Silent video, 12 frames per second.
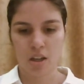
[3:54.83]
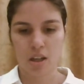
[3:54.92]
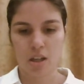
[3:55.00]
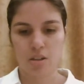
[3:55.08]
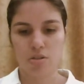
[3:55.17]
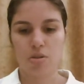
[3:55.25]

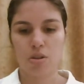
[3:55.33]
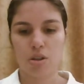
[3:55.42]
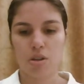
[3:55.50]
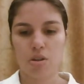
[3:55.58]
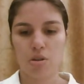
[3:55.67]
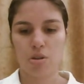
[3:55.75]
He saw the
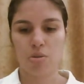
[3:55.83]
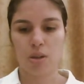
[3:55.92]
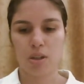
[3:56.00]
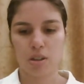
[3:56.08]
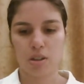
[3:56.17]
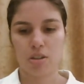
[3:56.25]
canoe
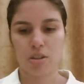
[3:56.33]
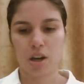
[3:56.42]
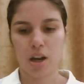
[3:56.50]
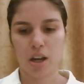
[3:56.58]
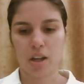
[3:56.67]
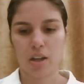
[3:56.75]
in the
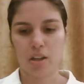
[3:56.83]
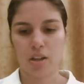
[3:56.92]
sky.